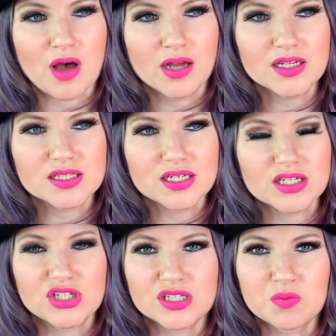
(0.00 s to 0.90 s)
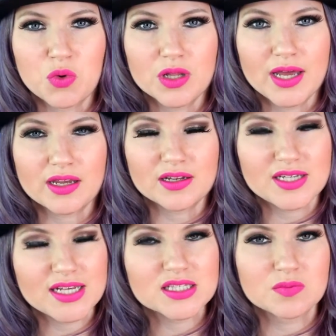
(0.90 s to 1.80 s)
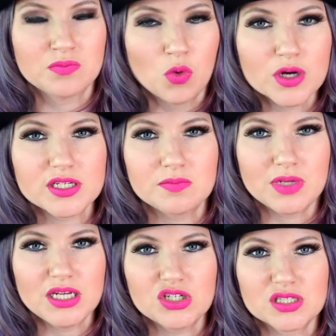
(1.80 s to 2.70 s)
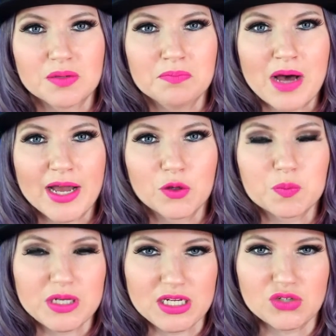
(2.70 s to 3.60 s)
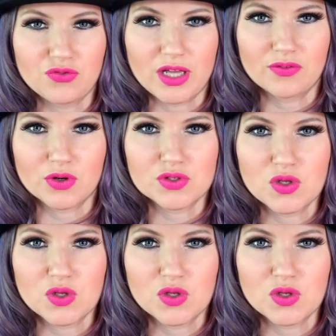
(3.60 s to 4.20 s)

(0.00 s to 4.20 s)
honestly, it's just more like, it tastes more to me just a mild peach flavor.